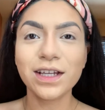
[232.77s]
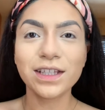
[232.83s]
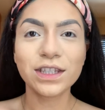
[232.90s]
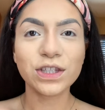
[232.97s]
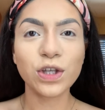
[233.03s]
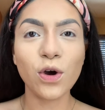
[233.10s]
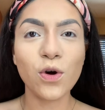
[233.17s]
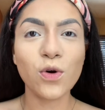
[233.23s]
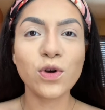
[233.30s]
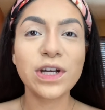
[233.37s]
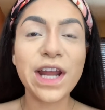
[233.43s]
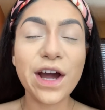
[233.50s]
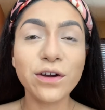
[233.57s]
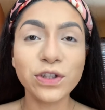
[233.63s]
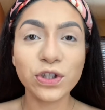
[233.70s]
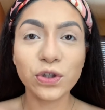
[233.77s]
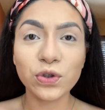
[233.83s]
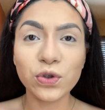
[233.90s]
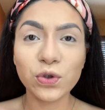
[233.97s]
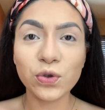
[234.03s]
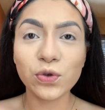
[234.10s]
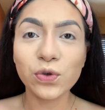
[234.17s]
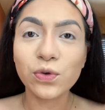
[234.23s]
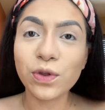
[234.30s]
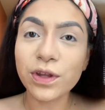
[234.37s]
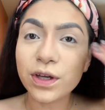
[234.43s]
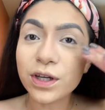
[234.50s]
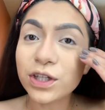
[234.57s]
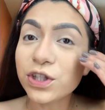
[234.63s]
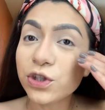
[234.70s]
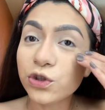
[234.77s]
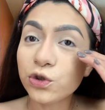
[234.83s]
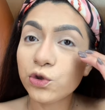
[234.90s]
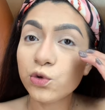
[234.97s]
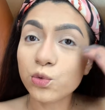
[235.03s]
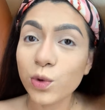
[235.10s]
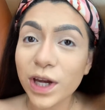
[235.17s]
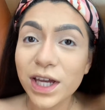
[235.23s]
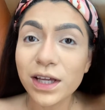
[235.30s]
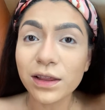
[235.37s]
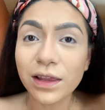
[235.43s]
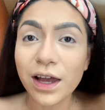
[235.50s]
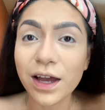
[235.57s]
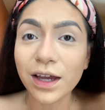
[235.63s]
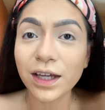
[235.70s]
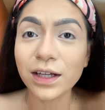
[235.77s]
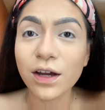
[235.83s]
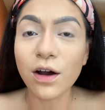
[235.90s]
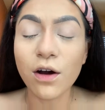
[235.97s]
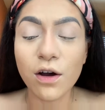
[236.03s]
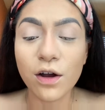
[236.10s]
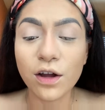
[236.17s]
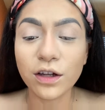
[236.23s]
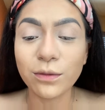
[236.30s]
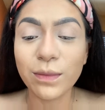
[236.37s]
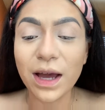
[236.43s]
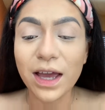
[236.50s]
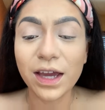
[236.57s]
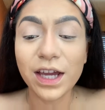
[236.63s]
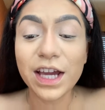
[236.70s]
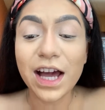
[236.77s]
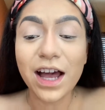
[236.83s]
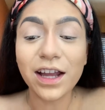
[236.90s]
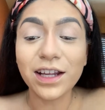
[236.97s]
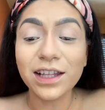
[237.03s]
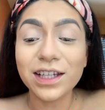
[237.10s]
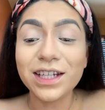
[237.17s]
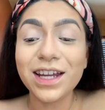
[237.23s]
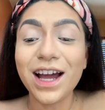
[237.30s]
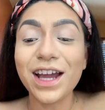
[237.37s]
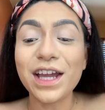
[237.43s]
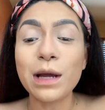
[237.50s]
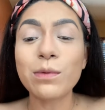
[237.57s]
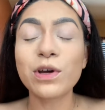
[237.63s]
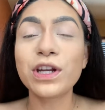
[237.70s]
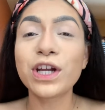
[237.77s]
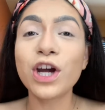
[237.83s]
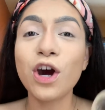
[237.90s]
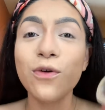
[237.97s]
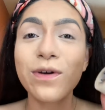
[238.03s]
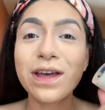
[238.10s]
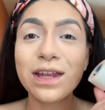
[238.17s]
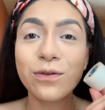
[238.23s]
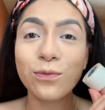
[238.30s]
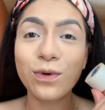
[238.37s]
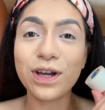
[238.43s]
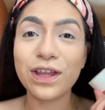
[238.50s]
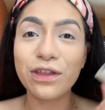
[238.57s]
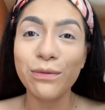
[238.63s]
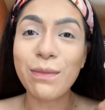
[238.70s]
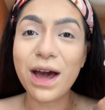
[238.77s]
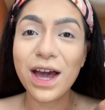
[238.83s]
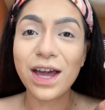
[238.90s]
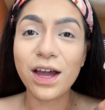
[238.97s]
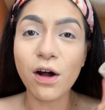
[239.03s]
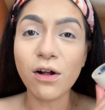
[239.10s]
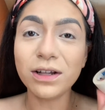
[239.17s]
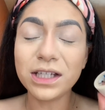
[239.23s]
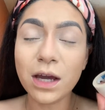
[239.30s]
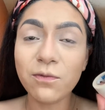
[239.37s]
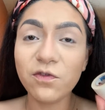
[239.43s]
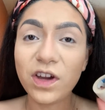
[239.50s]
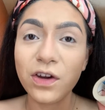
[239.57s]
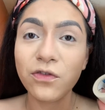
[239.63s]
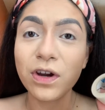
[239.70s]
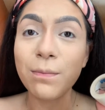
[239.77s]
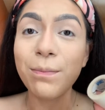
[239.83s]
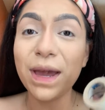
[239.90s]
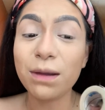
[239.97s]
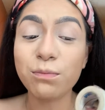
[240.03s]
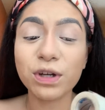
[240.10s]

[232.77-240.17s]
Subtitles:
so now to do the straight line on my eyelid, I am gonna go in with my all-time favorite paper